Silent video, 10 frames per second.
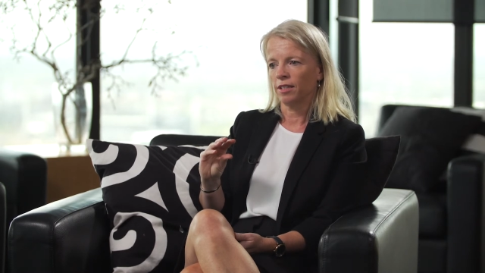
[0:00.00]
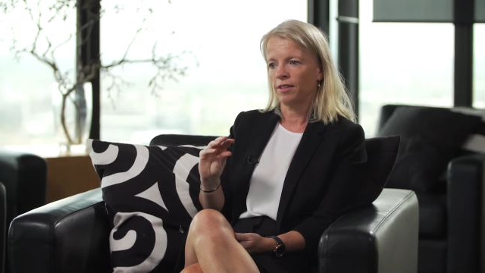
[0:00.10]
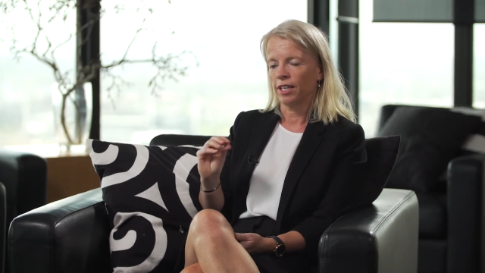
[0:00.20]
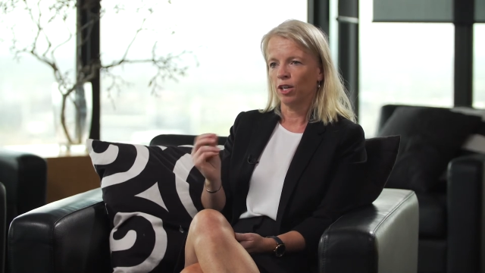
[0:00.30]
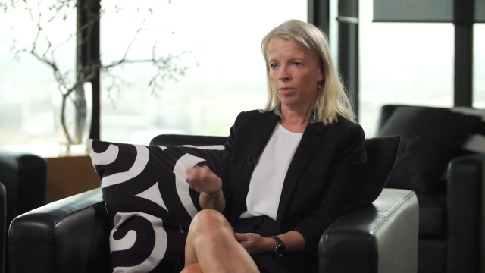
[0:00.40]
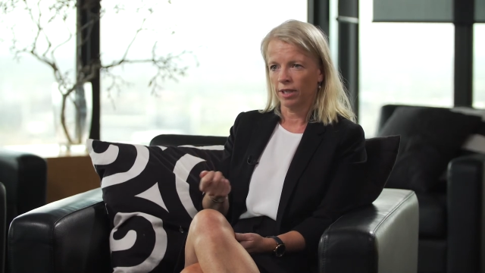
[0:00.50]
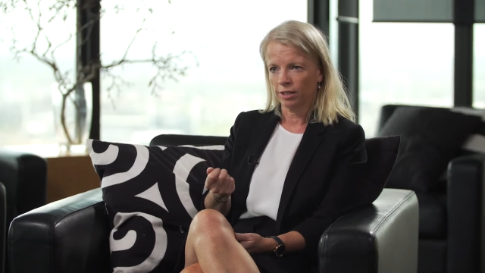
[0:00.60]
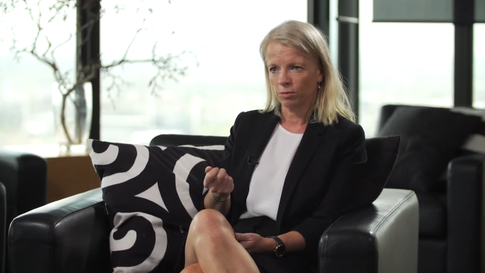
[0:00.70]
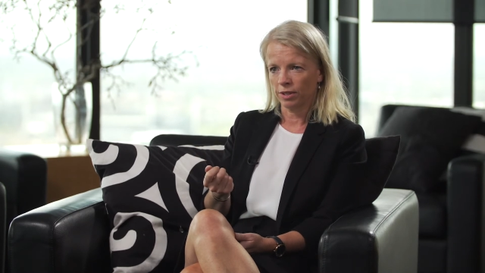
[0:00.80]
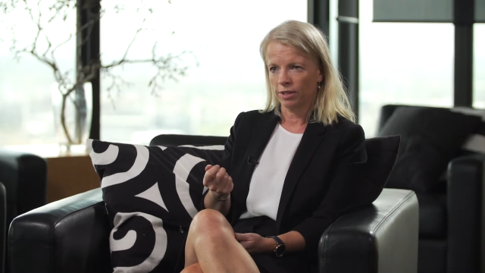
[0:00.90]
they're helping
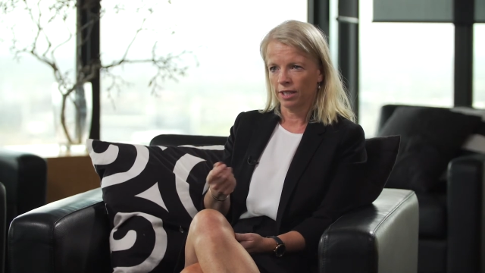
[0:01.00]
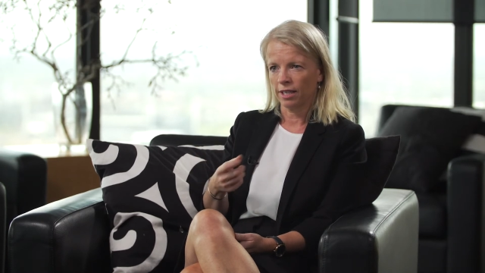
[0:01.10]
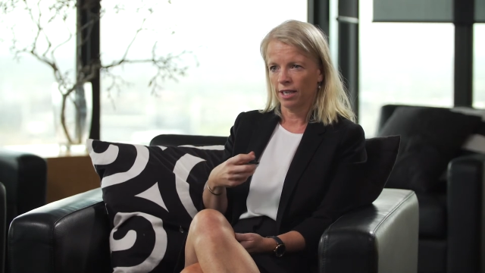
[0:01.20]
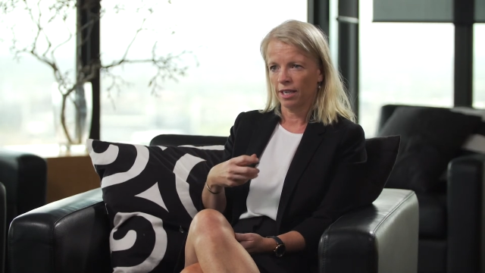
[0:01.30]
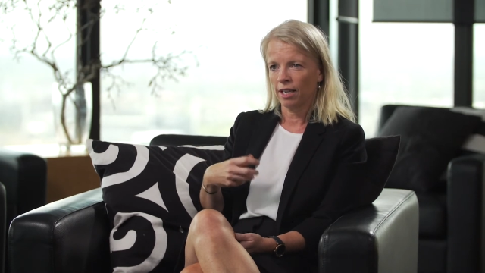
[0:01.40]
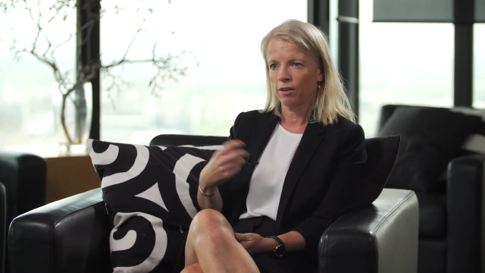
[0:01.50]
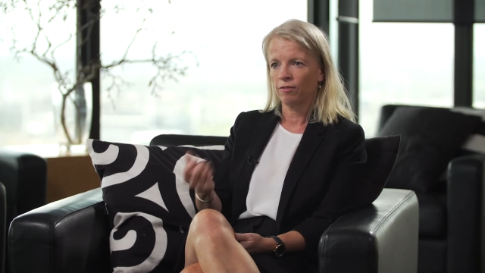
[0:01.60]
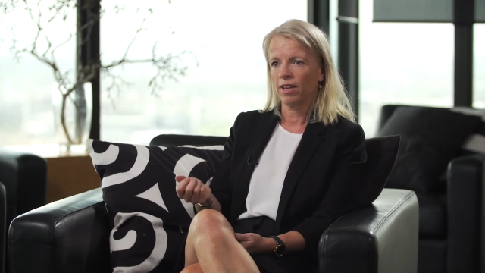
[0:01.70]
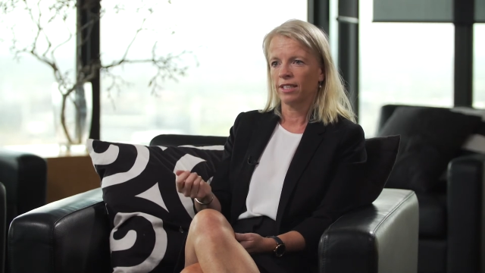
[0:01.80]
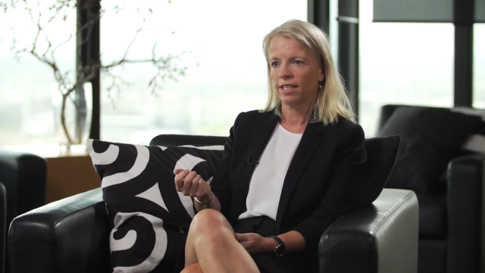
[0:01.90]
us with the
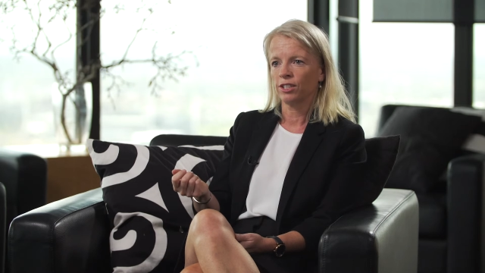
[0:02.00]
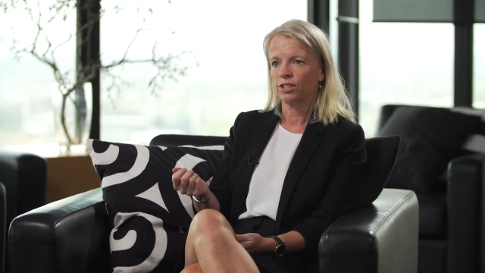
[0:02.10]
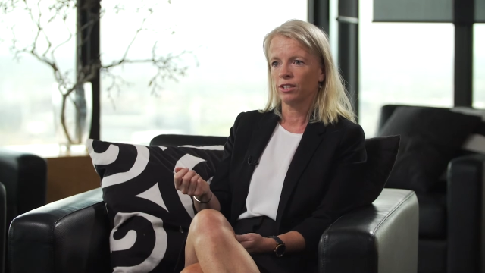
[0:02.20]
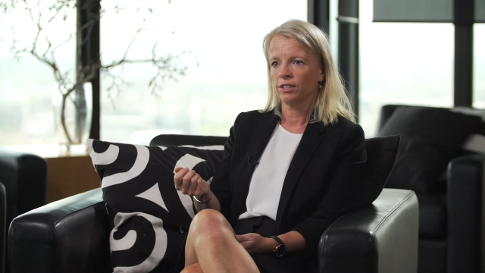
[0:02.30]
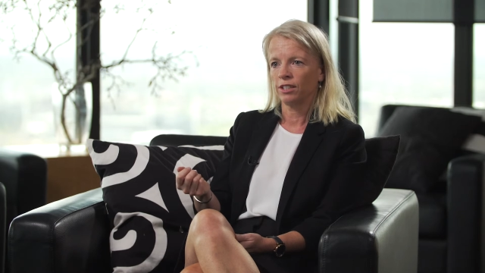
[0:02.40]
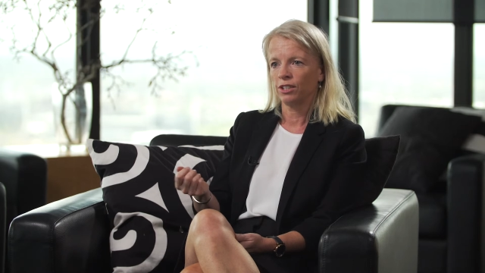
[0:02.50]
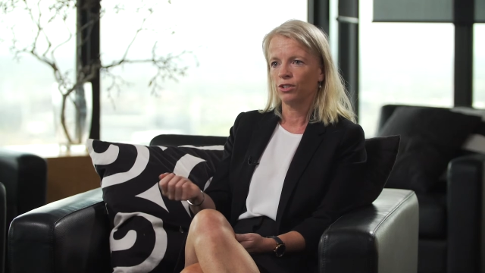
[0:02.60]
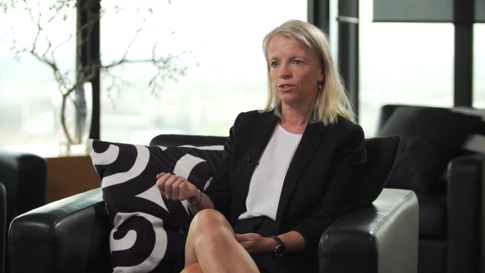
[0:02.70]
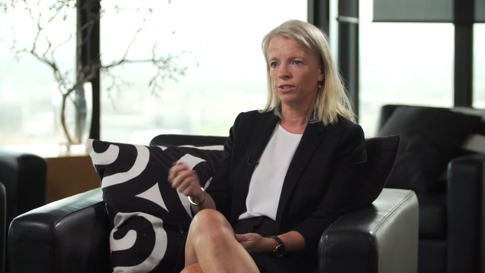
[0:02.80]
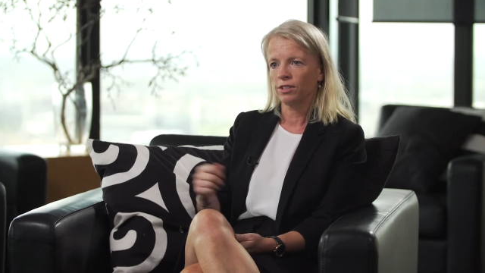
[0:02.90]
error validation
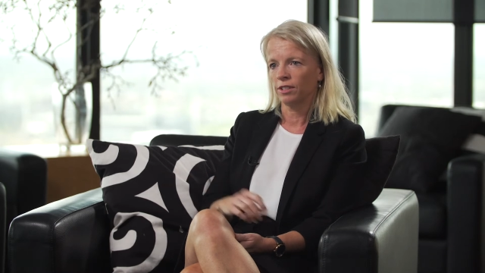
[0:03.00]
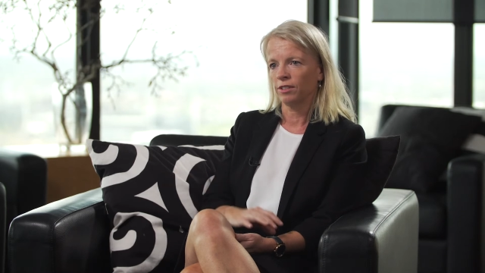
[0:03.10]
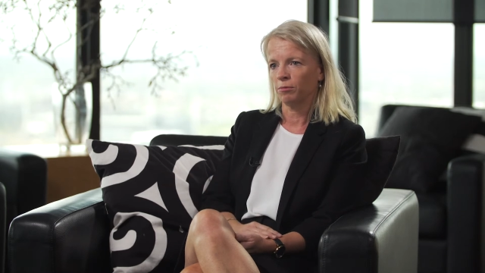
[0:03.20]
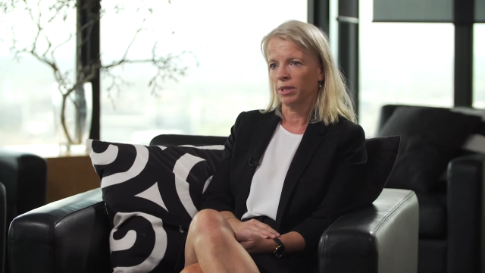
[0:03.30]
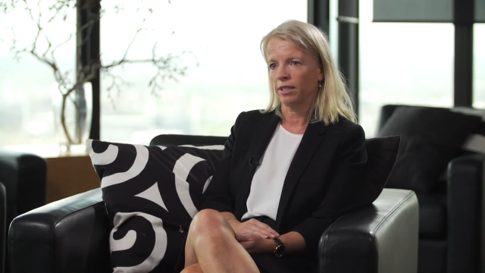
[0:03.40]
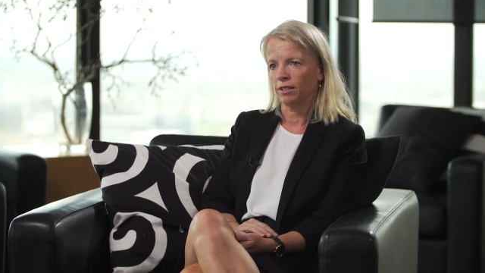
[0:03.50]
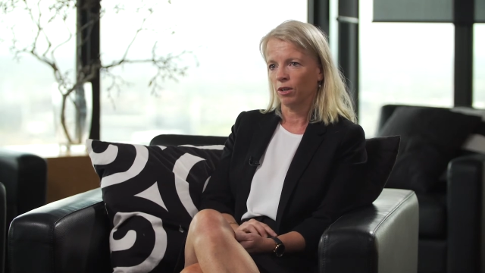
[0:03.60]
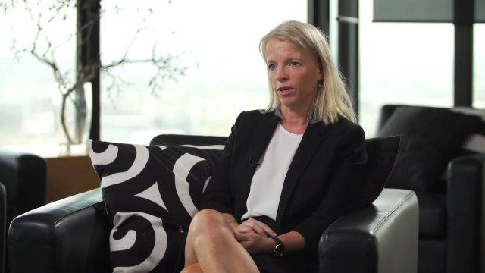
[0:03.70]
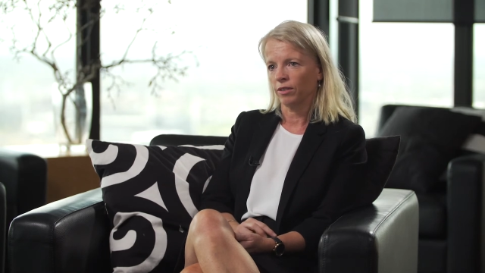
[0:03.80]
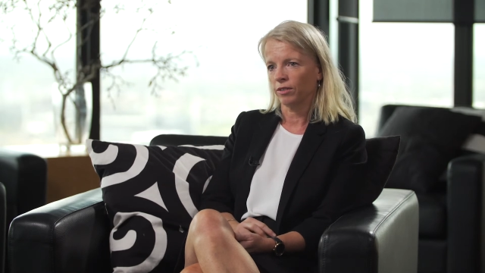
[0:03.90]
issues that have been
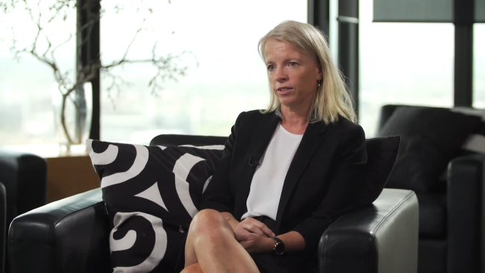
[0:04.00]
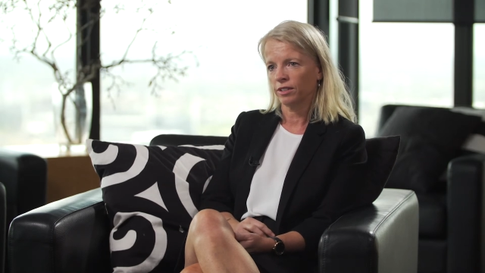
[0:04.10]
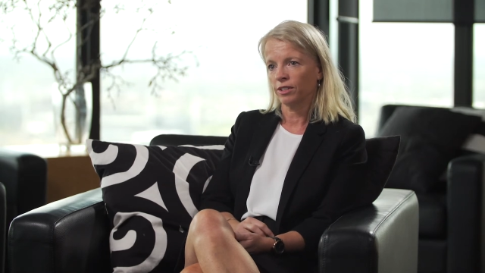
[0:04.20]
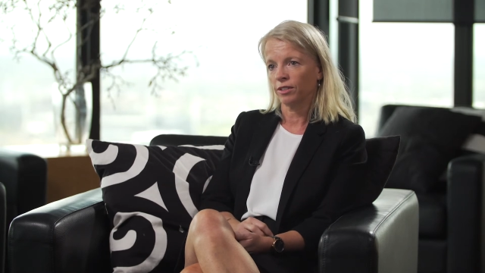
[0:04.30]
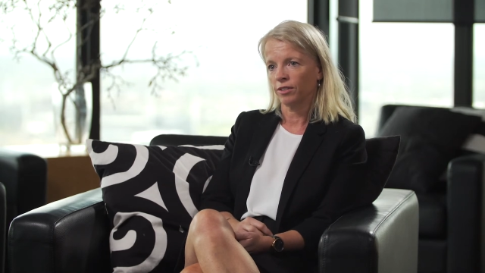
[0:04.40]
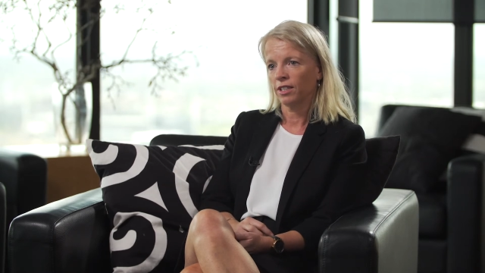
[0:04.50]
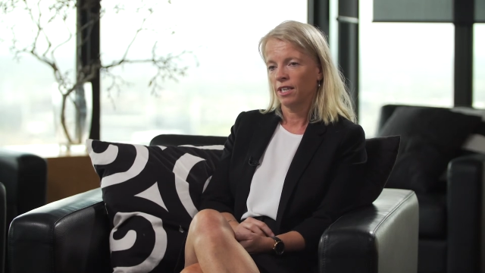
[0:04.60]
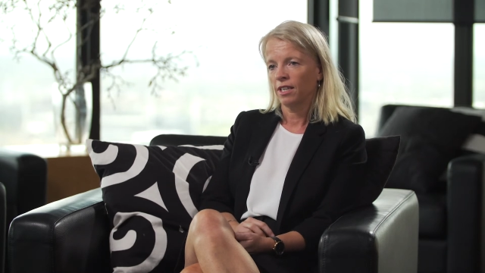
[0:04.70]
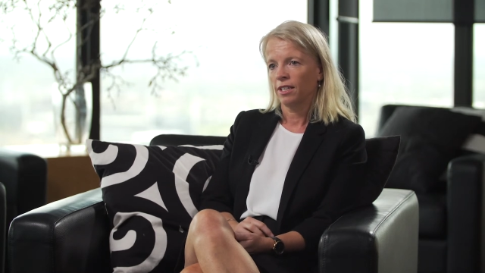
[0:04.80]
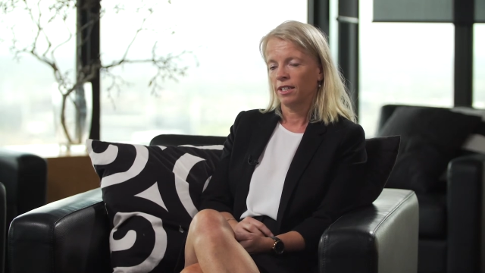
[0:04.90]
going on. So
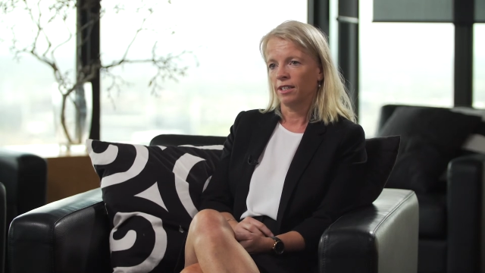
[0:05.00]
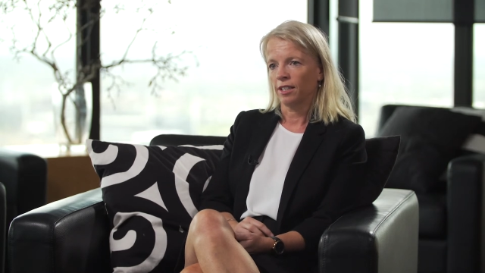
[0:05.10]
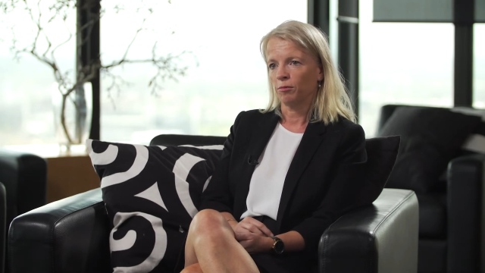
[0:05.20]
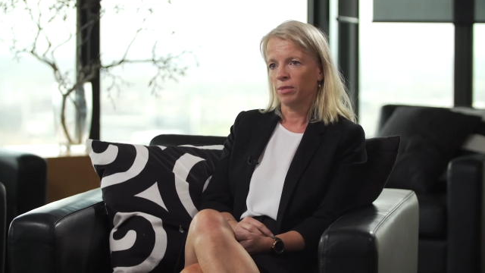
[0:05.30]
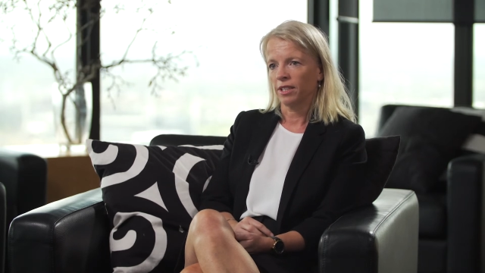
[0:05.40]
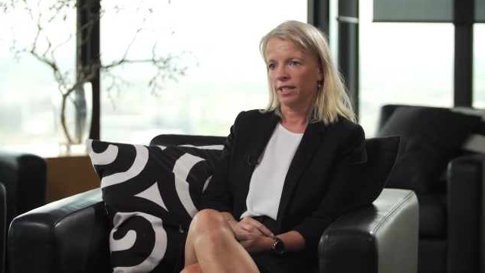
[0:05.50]
yeah, they've been